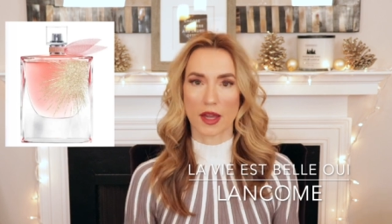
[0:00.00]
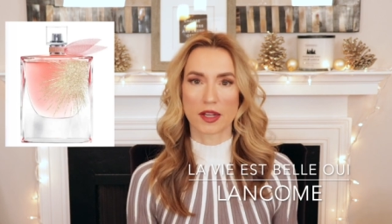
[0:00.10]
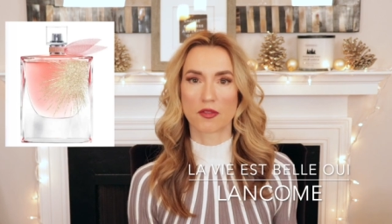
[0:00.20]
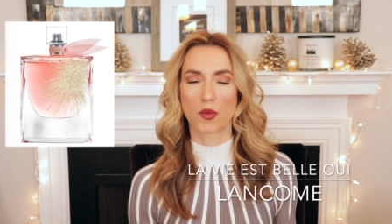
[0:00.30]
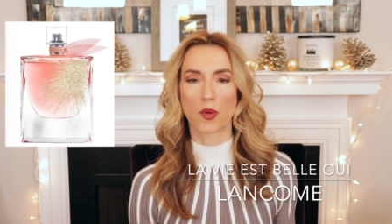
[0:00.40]
I
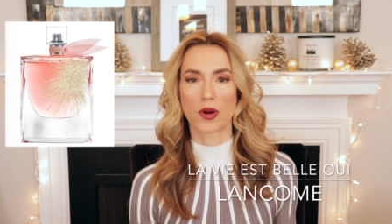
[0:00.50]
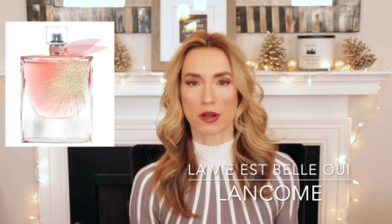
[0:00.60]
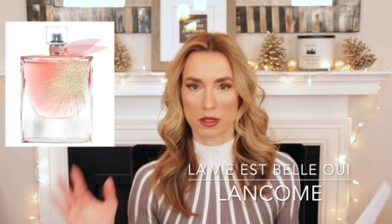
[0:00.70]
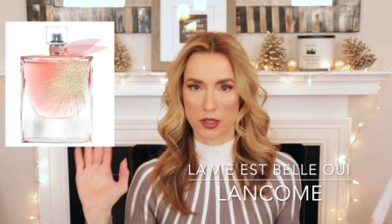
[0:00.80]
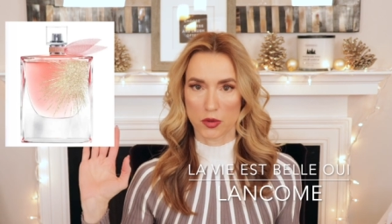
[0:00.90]
never wore
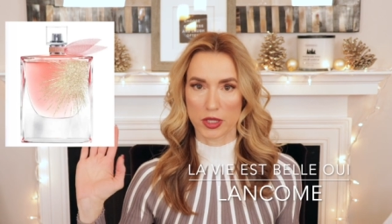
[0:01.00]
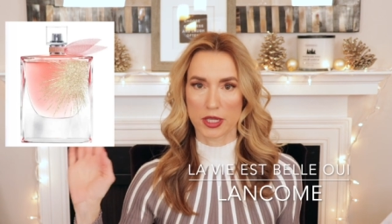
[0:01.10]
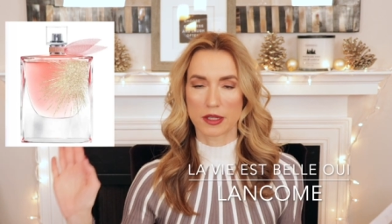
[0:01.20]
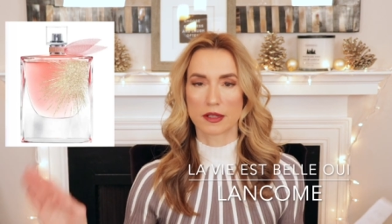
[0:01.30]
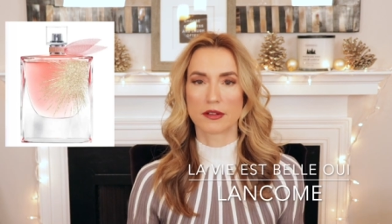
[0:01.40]
it,
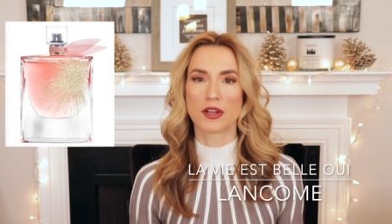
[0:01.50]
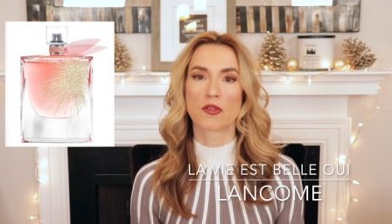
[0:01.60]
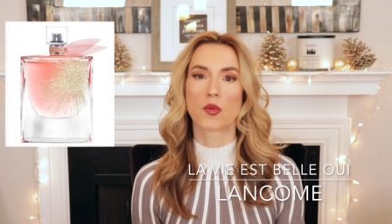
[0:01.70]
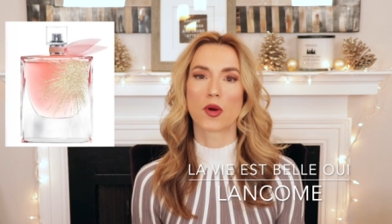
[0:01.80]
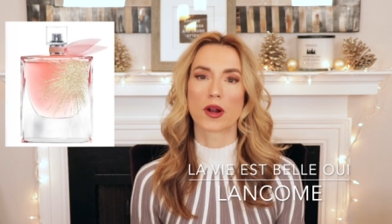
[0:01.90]
literally
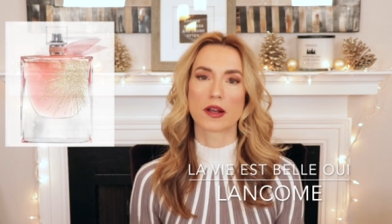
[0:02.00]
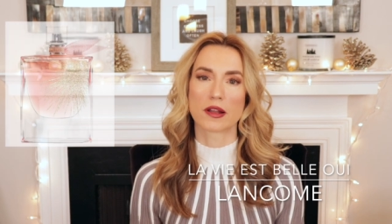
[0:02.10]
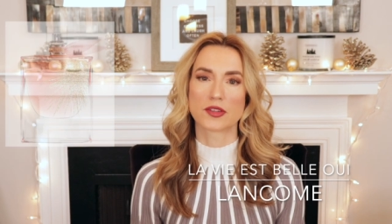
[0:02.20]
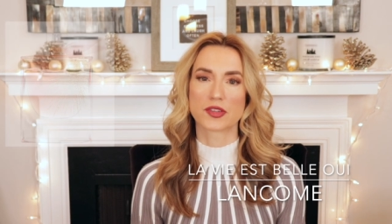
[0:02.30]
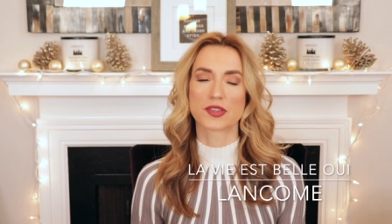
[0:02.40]
never wore it.
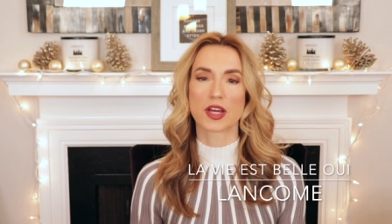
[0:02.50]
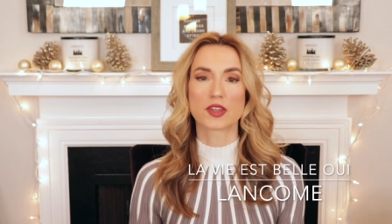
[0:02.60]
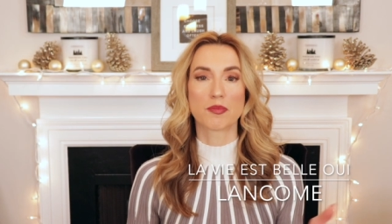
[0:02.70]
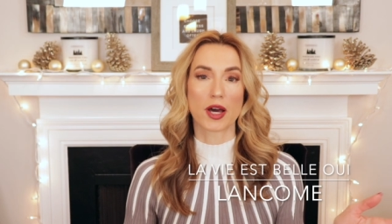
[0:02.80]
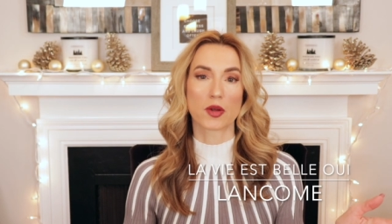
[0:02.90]
Just thought
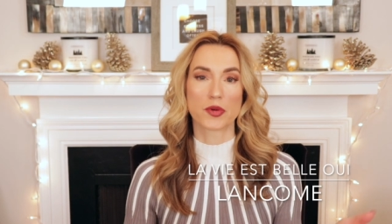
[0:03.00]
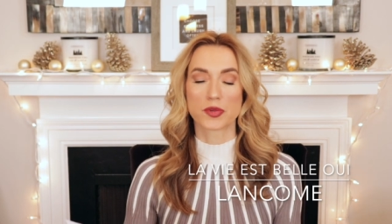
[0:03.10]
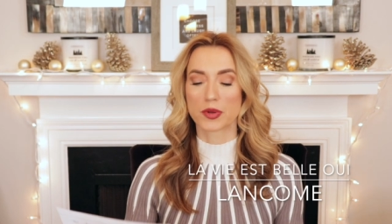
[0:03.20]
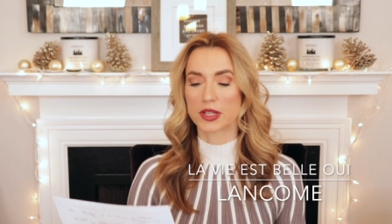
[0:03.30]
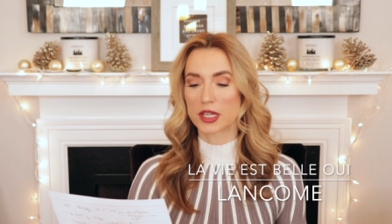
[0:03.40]
the bottle
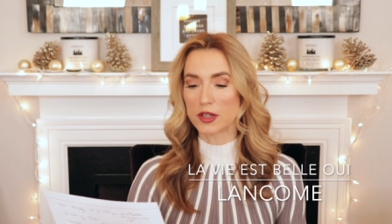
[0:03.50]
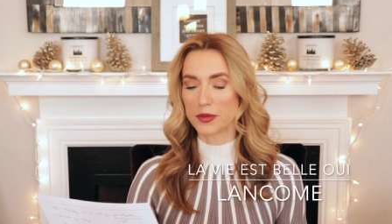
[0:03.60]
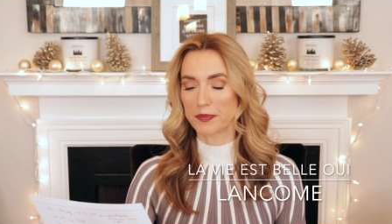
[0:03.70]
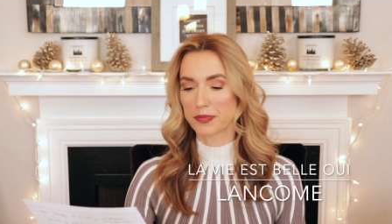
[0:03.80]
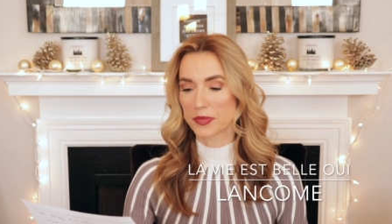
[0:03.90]
was really
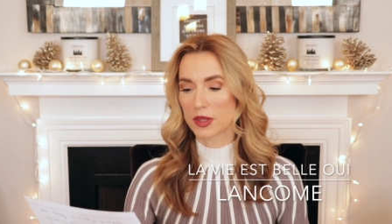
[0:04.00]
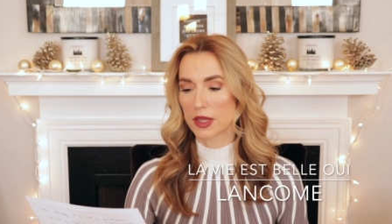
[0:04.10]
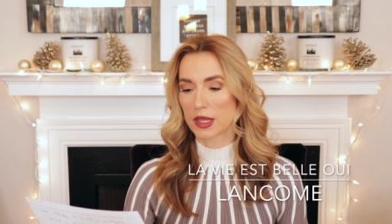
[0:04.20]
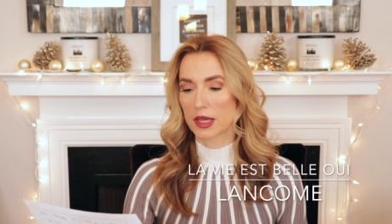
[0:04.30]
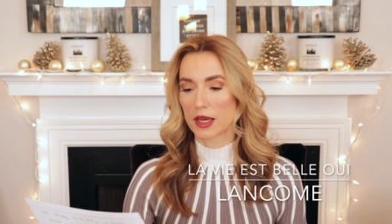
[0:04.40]
cute.
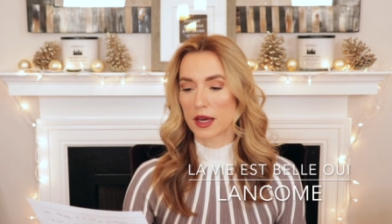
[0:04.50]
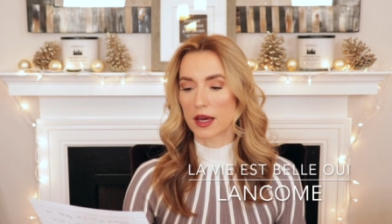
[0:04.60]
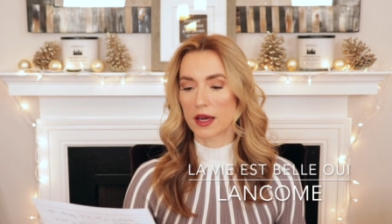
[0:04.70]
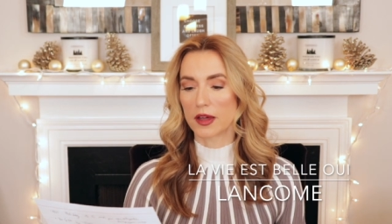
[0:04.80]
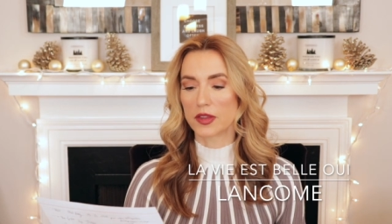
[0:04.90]

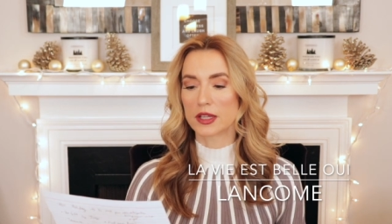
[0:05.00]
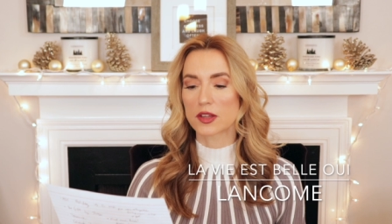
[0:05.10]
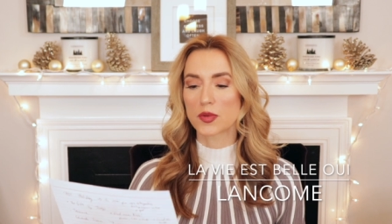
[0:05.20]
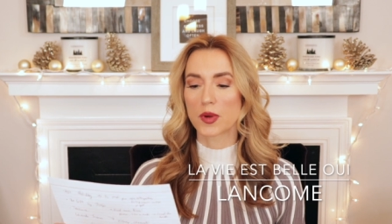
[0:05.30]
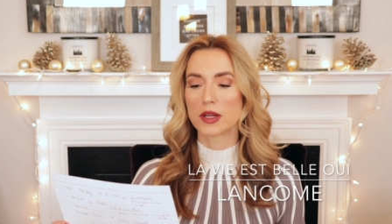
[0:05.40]
Uh, the
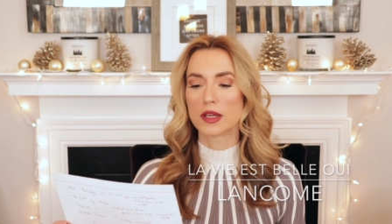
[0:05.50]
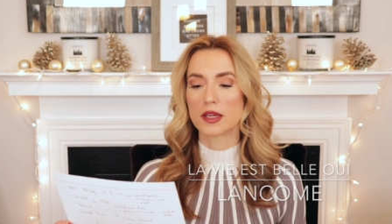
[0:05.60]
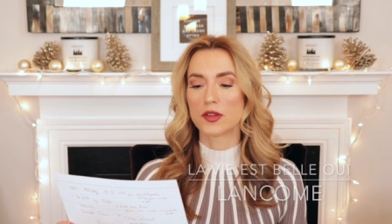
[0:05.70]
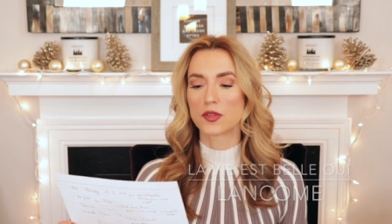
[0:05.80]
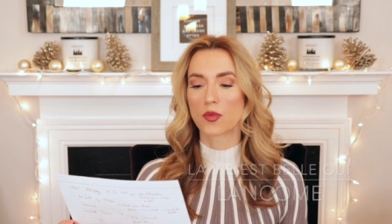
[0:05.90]
next one
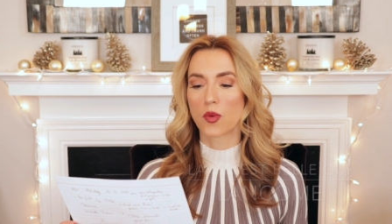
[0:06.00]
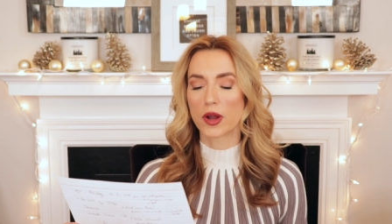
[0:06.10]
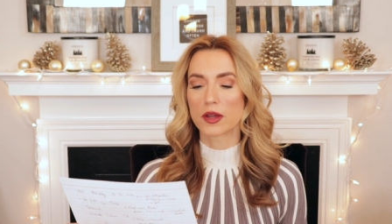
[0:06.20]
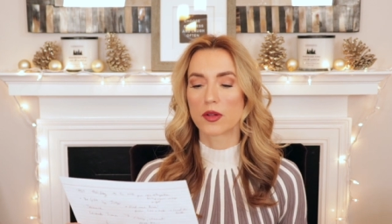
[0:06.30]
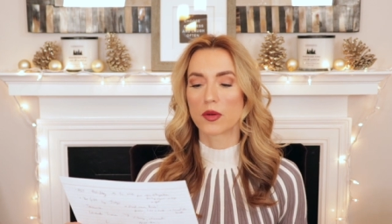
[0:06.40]
is
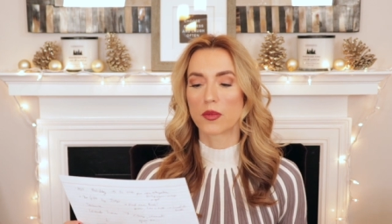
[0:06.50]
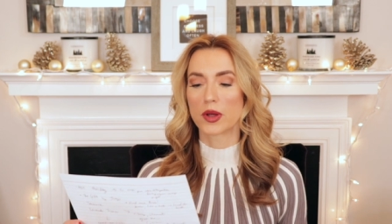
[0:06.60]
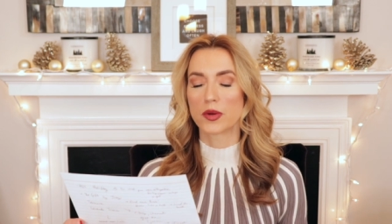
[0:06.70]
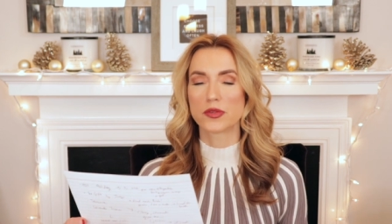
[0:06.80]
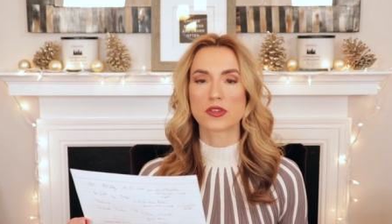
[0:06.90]
Royal
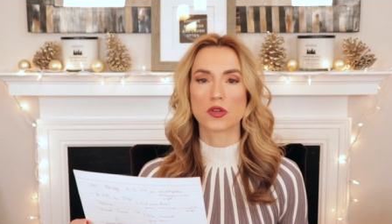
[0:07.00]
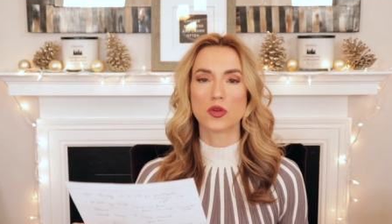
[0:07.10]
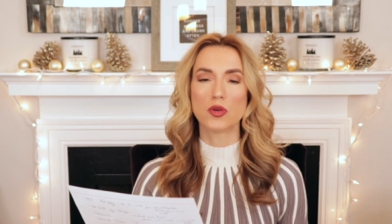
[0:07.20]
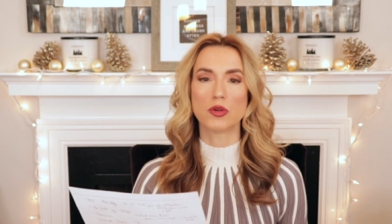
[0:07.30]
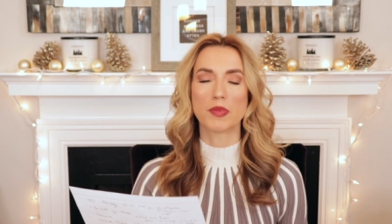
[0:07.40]
Rose
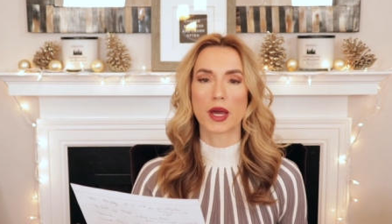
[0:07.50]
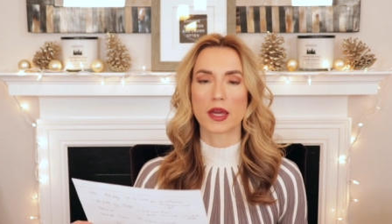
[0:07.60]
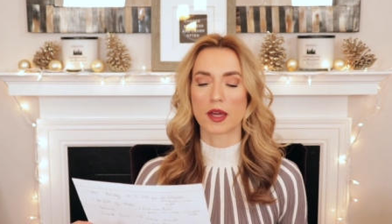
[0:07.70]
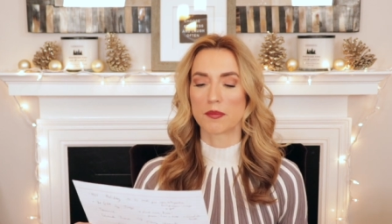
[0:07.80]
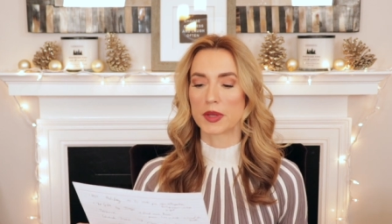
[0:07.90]
Oud by
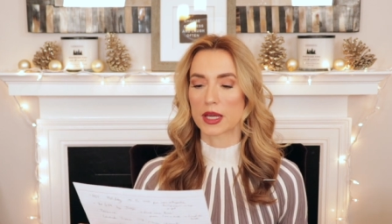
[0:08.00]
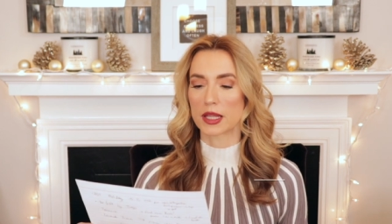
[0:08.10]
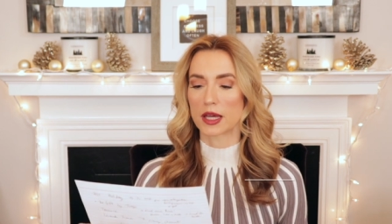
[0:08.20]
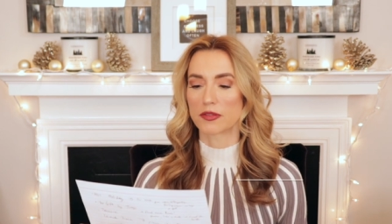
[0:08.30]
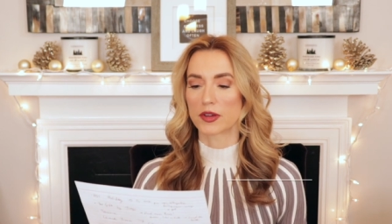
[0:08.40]
M.
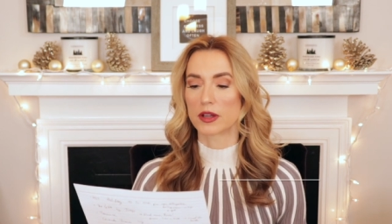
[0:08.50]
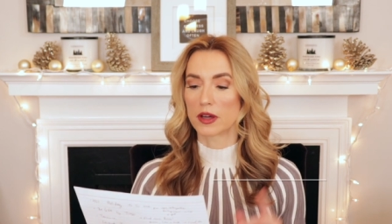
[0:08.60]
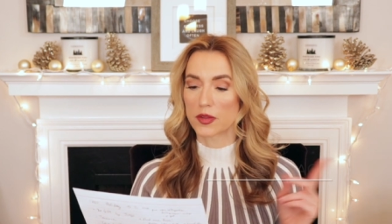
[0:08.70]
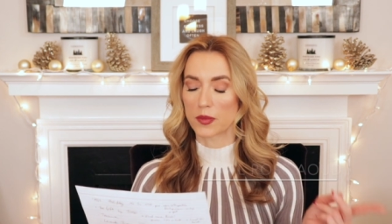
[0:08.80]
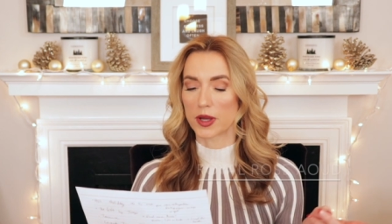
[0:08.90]
Micallef,
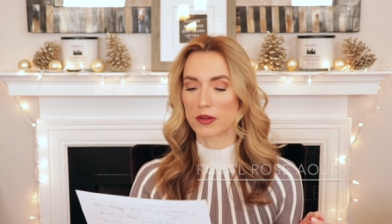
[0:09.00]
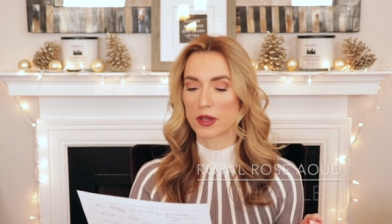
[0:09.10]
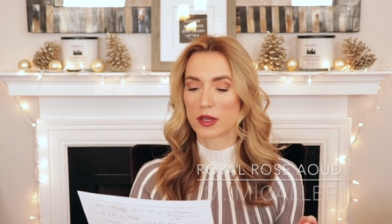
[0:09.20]
another one.